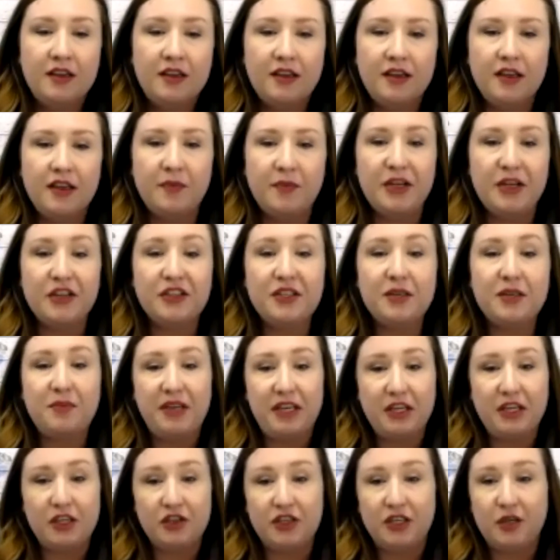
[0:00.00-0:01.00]
It appears that
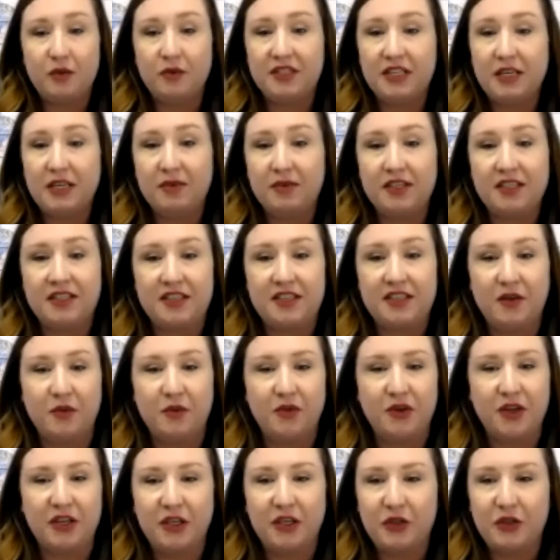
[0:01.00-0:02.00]
P&G was able to stay
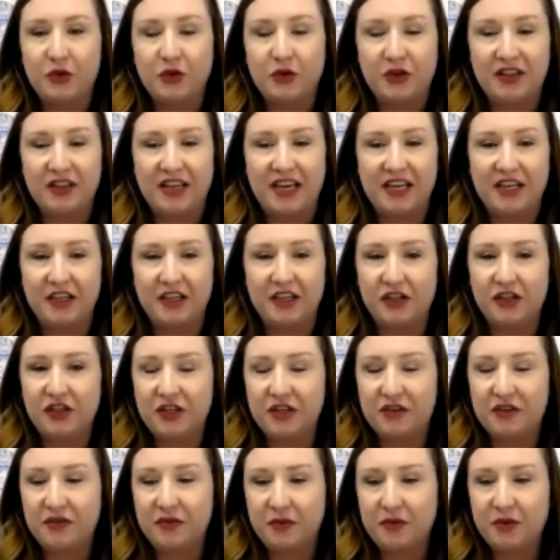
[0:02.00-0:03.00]
really true to that
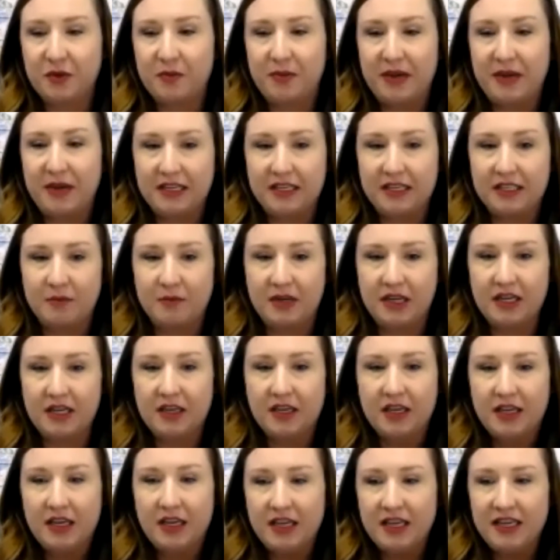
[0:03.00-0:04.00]
initiative through the pandemic.
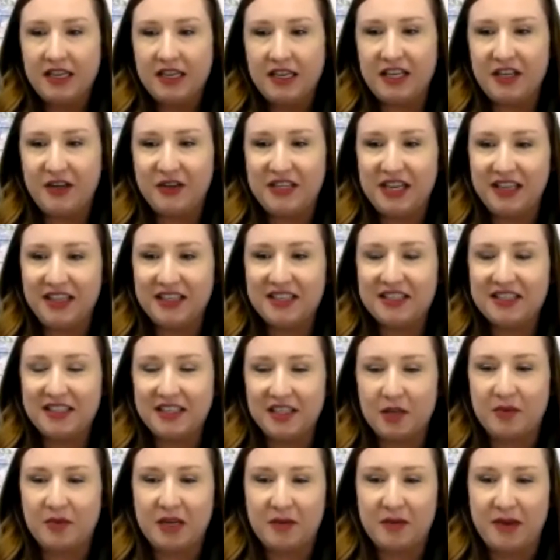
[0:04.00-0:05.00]
Can you tell us a
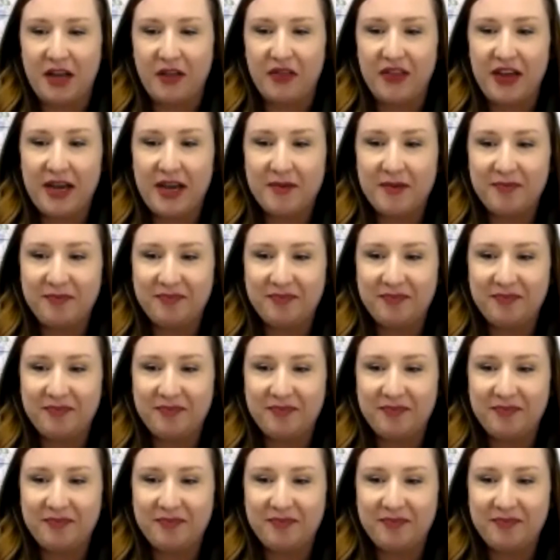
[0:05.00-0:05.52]
little bit about that?